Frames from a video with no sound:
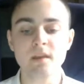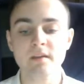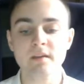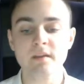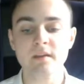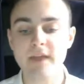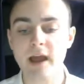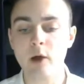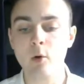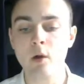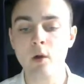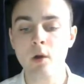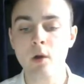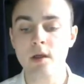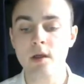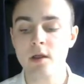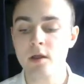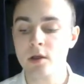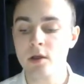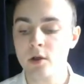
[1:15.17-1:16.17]
Now,
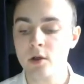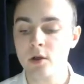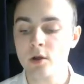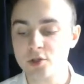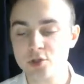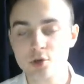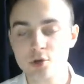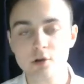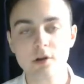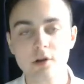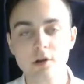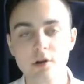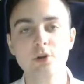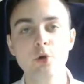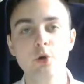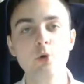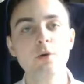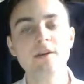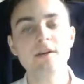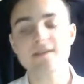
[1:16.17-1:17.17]
what you're going to
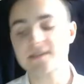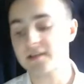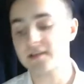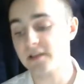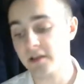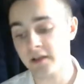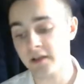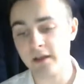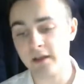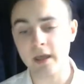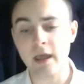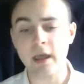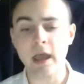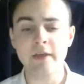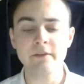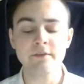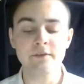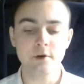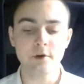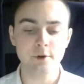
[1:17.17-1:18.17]
do is click
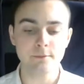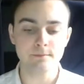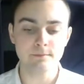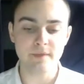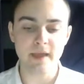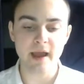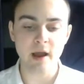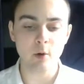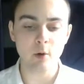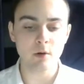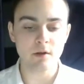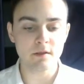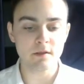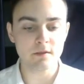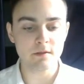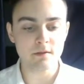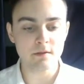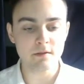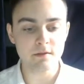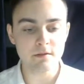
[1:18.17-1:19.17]
enter. Now,
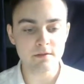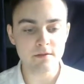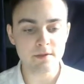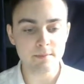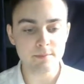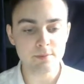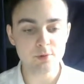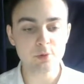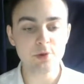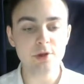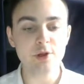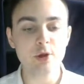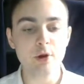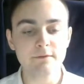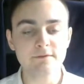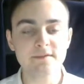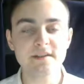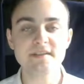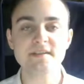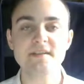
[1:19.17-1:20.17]
the beauty
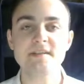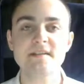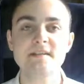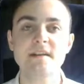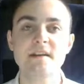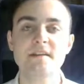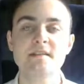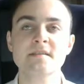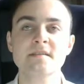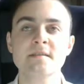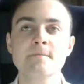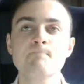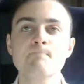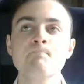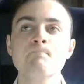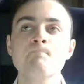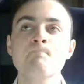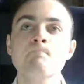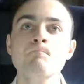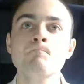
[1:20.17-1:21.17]
of this is this.
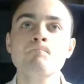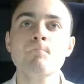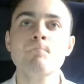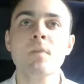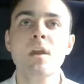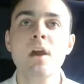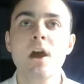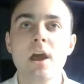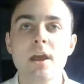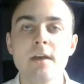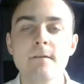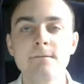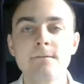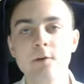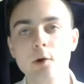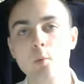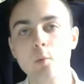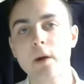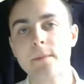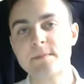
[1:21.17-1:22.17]
If
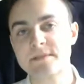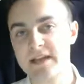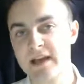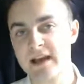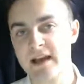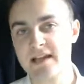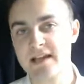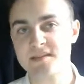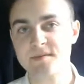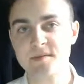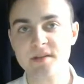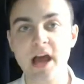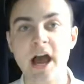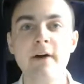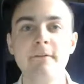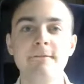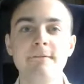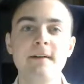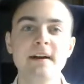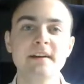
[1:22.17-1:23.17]
your website has been
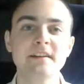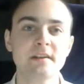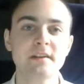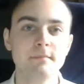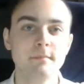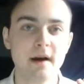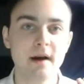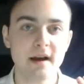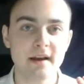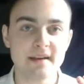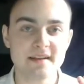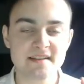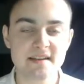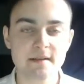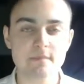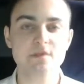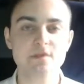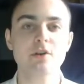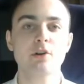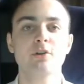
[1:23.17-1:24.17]
affected by
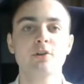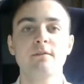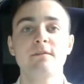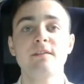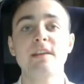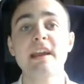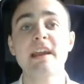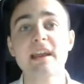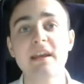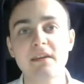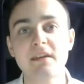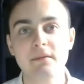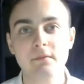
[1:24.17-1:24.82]
some sort of link